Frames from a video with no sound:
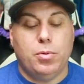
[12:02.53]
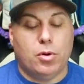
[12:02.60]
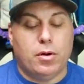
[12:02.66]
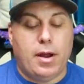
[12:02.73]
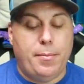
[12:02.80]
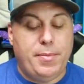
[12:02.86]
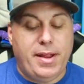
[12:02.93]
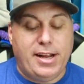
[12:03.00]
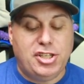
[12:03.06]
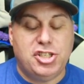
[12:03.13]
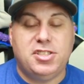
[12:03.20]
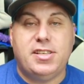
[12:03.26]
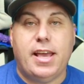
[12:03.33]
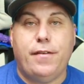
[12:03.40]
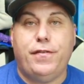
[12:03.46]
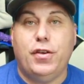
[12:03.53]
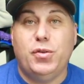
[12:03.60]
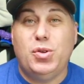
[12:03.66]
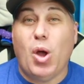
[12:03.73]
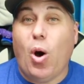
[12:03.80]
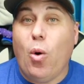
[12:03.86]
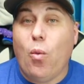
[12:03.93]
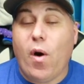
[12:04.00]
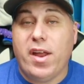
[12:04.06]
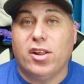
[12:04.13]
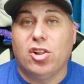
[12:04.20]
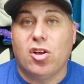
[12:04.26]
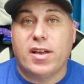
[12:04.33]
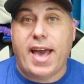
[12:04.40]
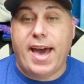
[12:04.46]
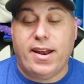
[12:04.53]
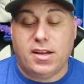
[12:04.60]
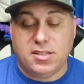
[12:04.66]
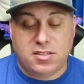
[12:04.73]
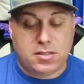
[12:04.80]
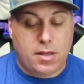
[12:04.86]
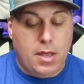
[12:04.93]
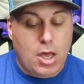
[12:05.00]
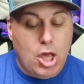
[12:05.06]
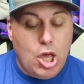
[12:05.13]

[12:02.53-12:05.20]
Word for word: or I mean, I should say, if you don't want to look us,